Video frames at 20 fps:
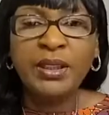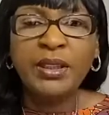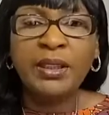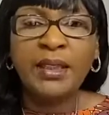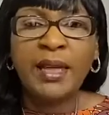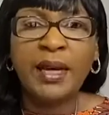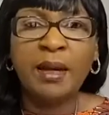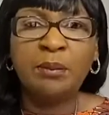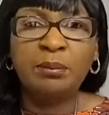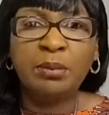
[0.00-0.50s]
in
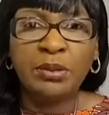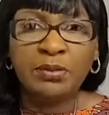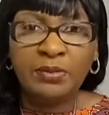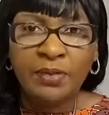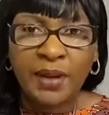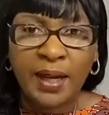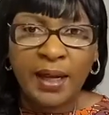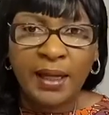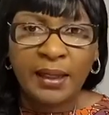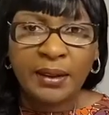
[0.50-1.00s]
the
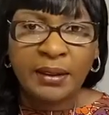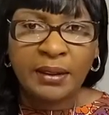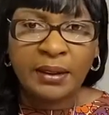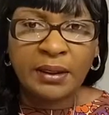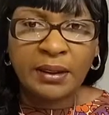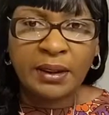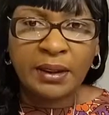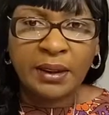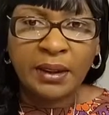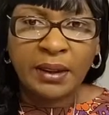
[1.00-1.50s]
Amplified.
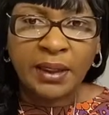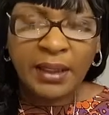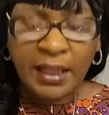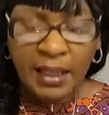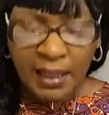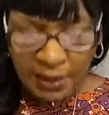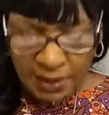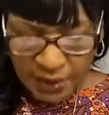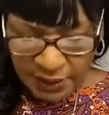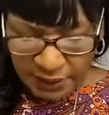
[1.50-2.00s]

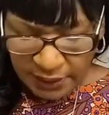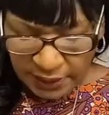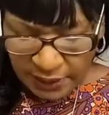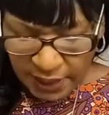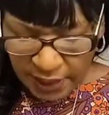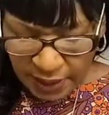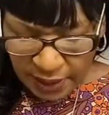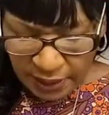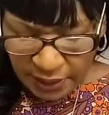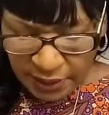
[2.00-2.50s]
And it
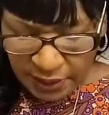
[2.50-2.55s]
says,